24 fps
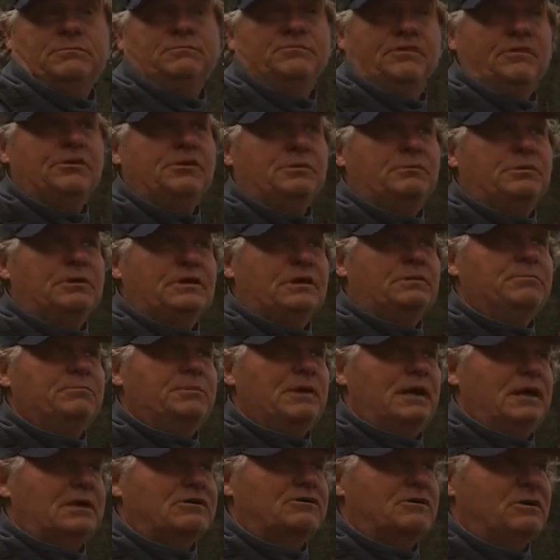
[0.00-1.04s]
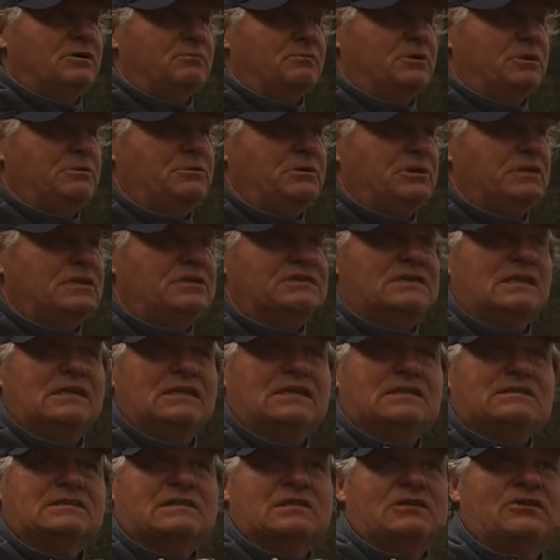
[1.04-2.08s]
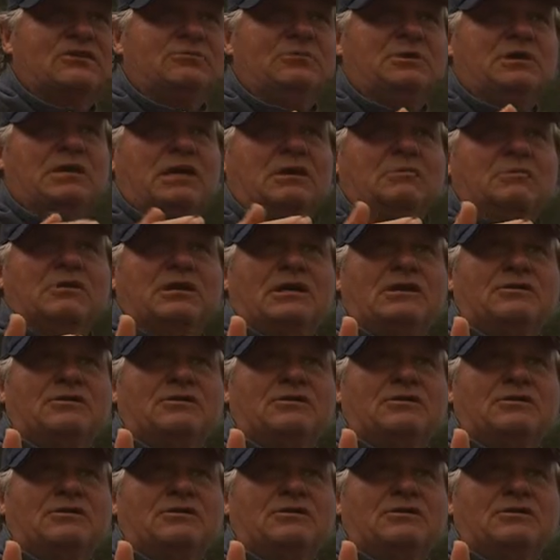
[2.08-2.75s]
very big impact on me, because I think it's how I became an